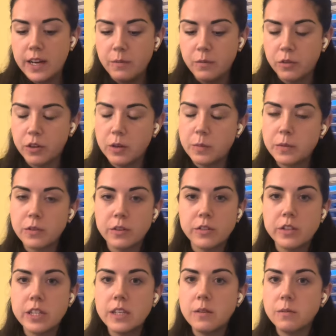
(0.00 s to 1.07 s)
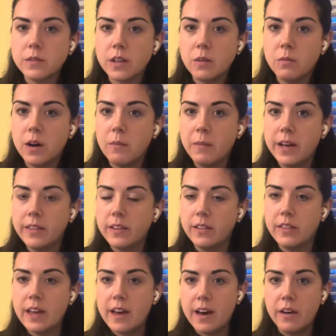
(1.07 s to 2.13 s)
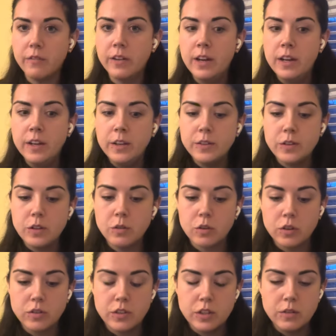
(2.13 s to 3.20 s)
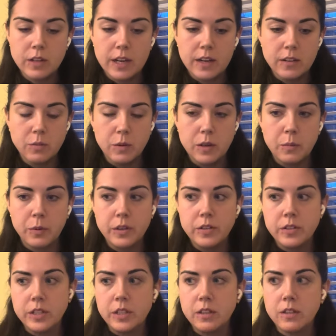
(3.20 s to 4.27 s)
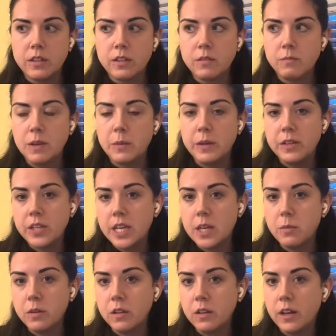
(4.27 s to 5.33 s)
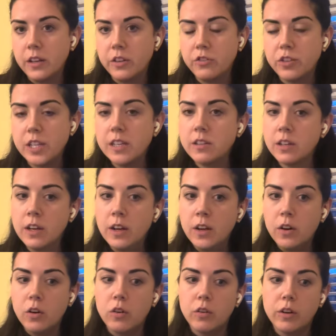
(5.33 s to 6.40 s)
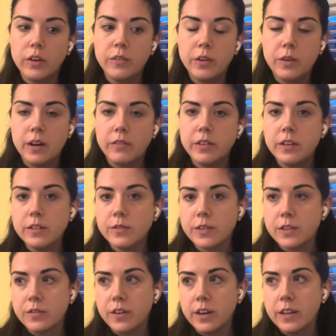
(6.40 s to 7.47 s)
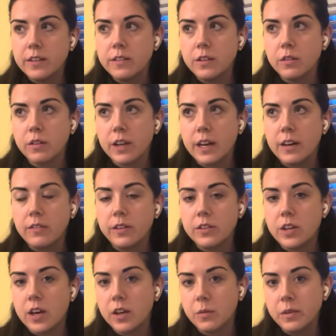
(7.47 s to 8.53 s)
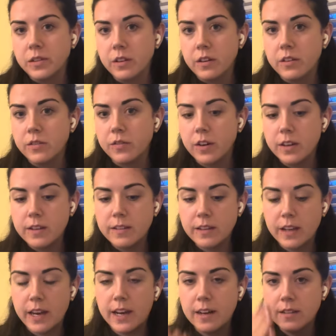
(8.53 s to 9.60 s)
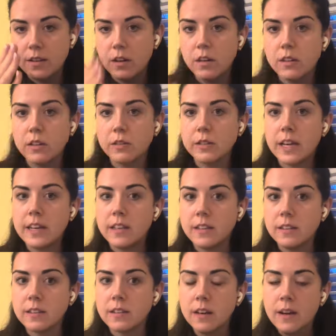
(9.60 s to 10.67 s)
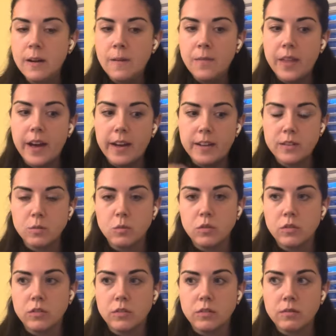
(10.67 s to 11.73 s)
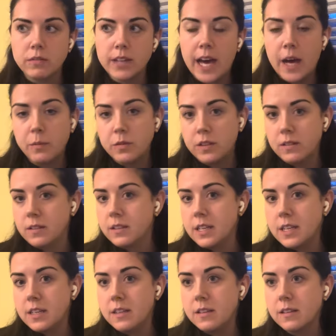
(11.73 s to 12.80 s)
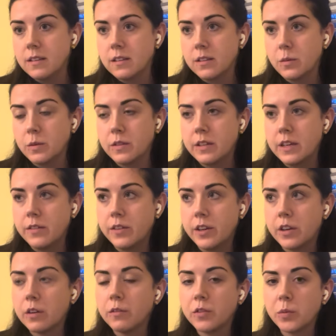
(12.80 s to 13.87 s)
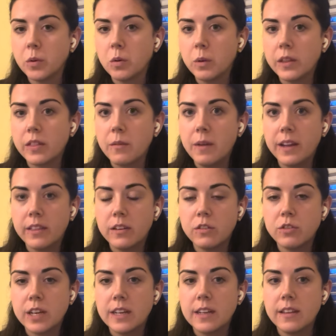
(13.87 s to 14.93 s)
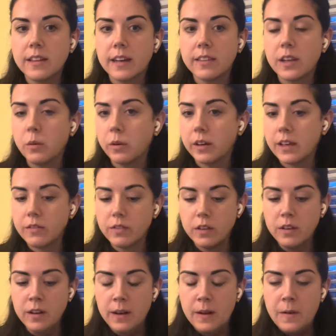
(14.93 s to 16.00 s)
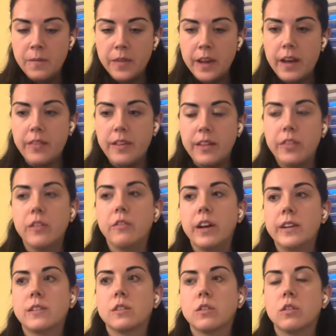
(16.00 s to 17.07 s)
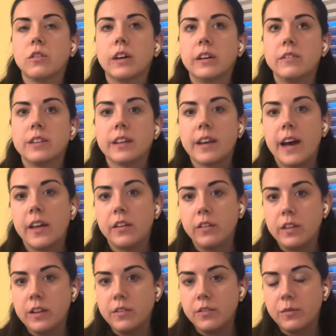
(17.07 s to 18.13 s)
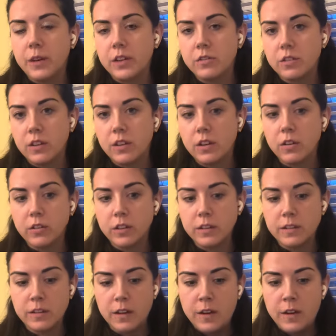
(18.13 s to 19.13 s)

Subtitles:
groups or teams on what method they have. So you could do that with a printed maybe table on a sheet, or if you have the use of a device, you could have a document on a device that has all those headings. And as one captain stays, I suppose they're very comfortable with the method of training that they were given, and then the rest go around and gather the information on the others.